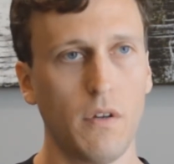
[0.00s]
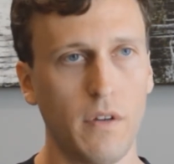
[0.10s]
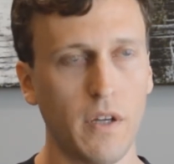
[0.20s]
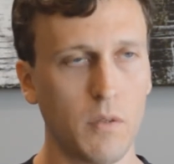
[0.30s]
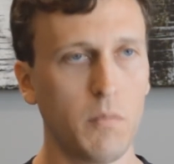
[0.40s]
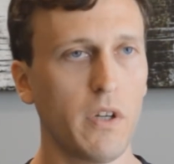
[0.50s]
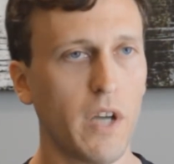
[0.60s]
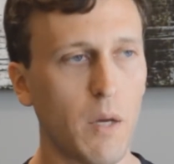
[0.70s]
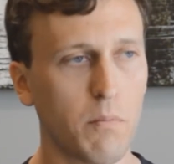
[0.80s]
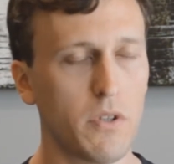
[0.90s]
That can be
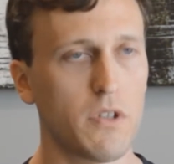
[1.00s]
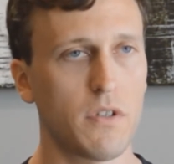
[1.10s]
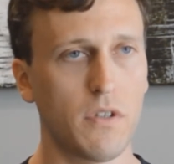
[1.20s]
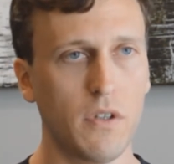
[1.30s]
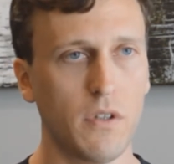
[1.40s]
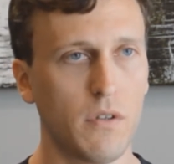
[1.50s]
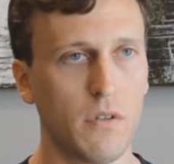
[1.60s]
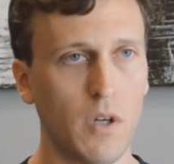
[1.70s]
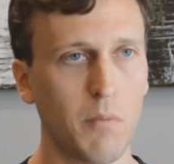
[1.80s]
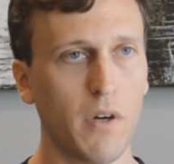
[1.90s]
accomplished
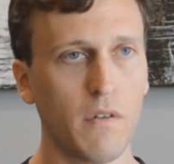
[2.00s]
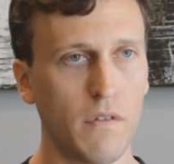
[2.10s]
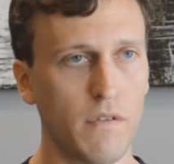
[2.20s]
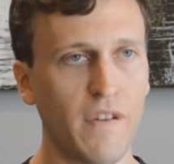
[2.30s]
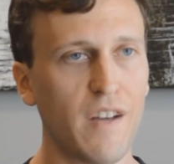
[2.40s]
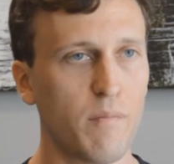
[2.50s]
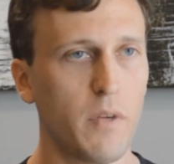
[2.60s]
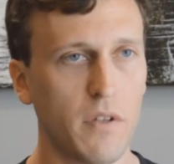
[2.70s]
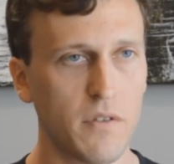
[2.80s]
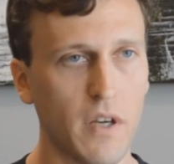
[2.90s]
in about five
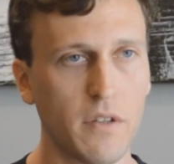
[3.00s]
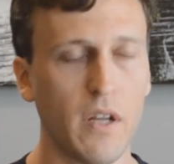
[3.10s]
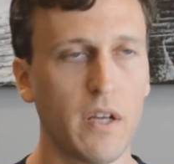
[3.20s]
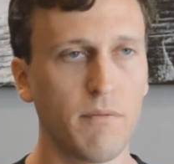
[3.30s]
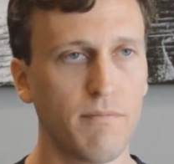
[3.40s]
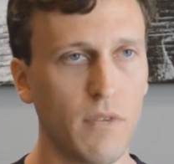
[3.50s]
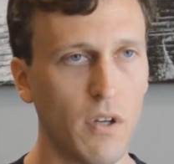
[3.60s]
minutes online.